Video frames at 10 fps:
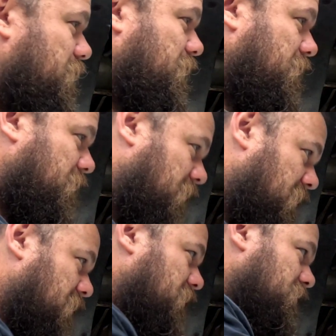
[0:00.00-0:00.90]
than
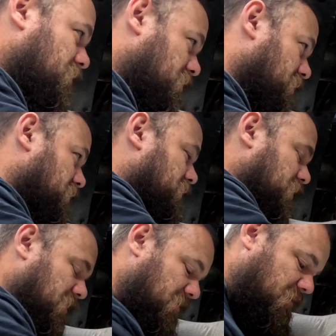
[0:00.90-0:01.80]
trying to
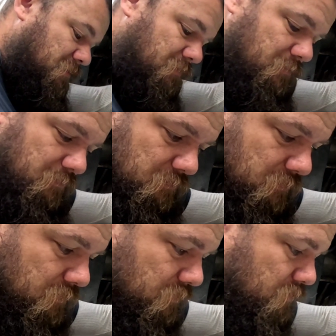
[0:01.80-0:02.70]
chase a
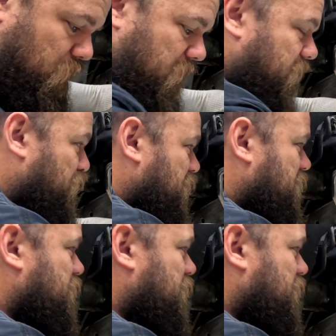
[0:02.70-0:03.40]
squiggly piece of